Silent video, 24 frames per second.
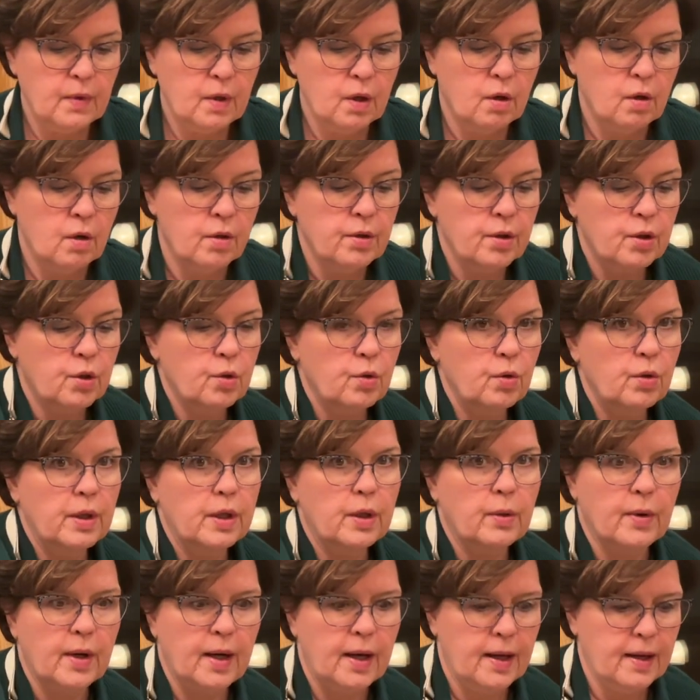on the
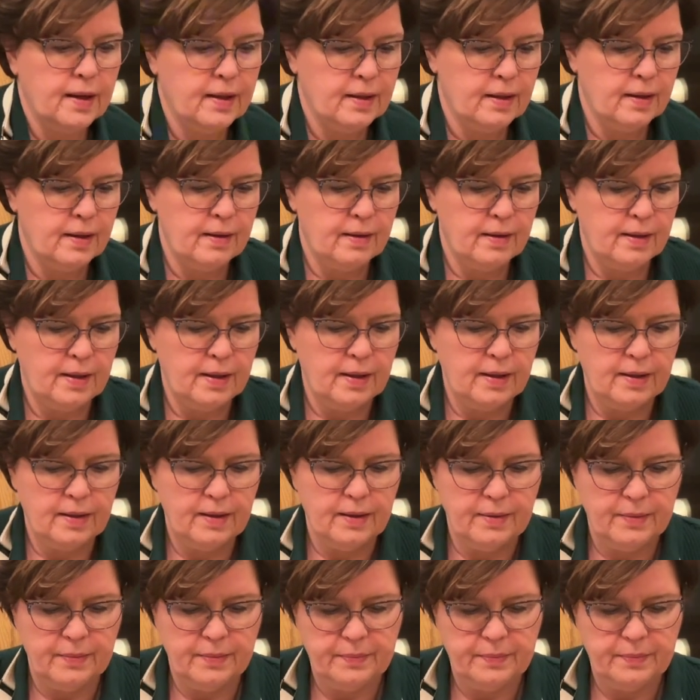cooling rack, I think.